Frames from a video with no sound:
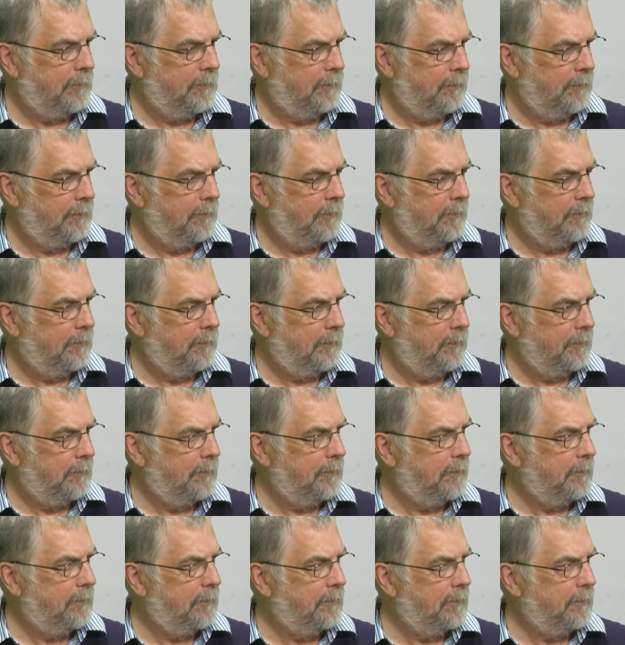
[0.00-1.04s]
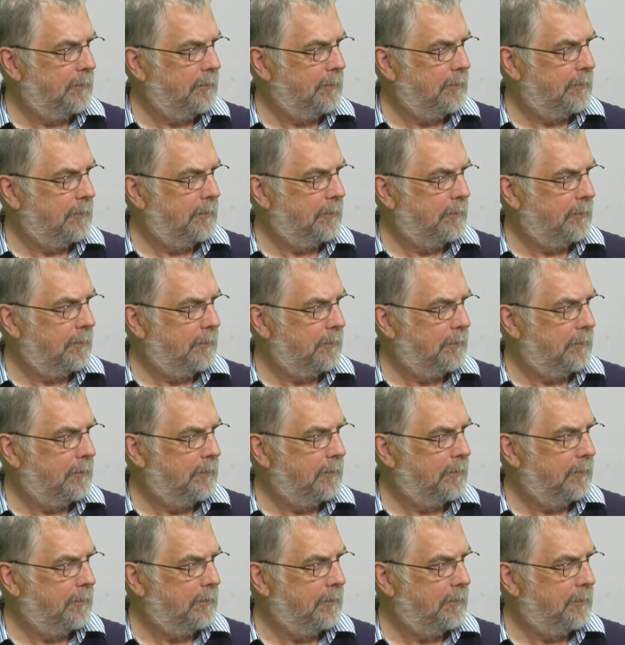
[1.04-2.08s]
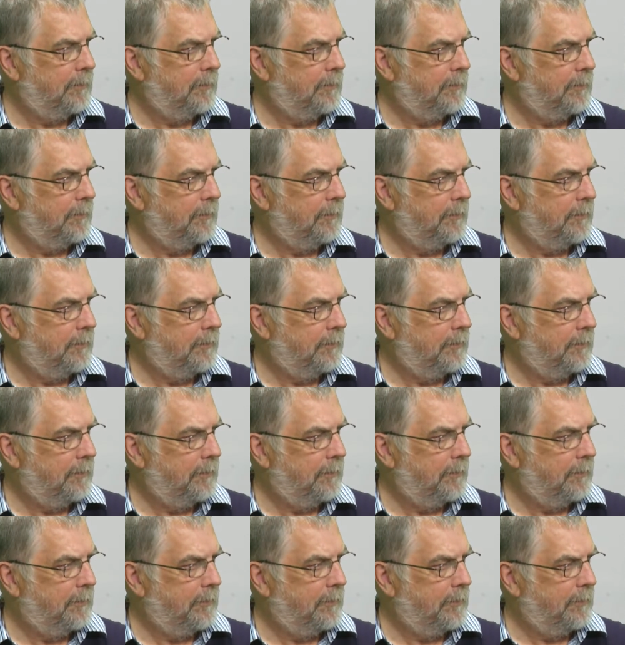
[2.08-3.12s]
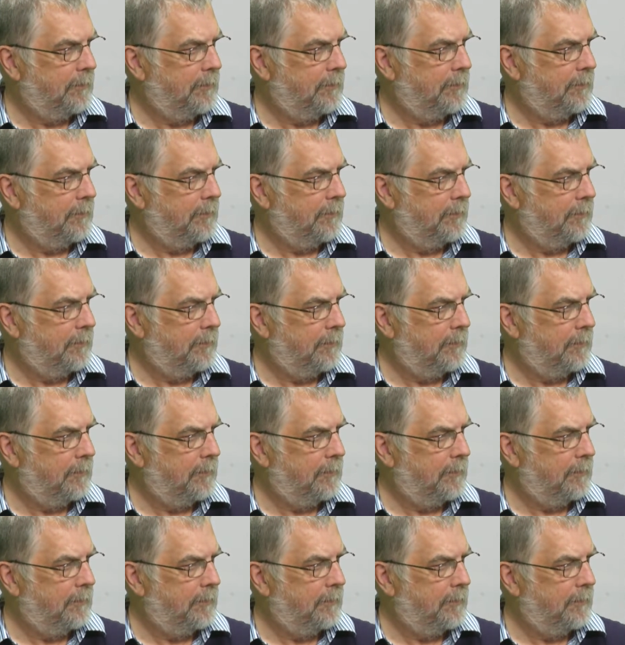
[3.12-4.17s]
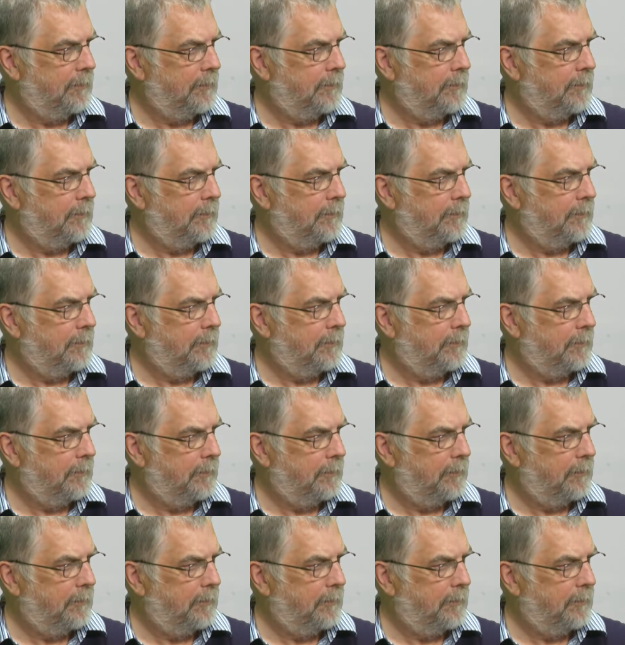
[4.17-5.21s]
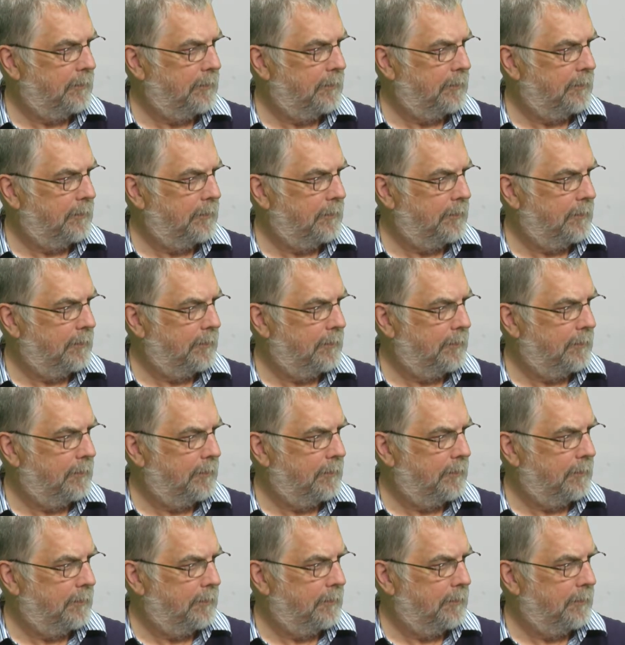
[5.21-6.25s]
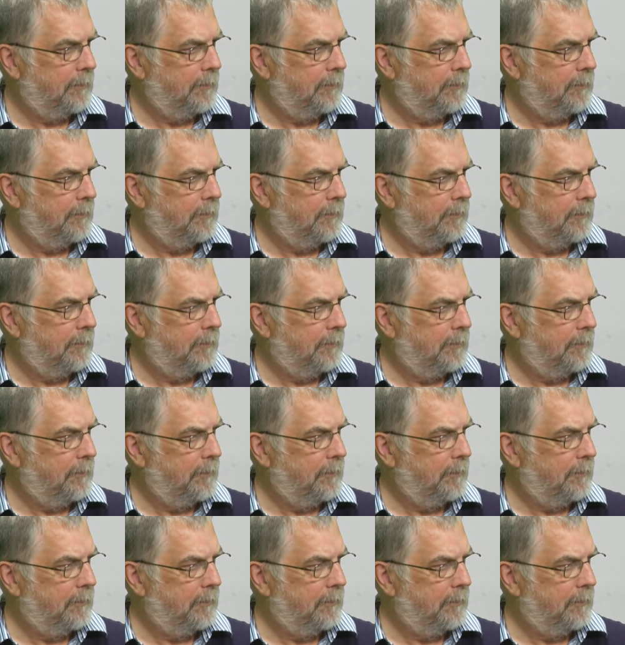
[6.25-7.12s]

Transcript: No words are spoken by the person on screen.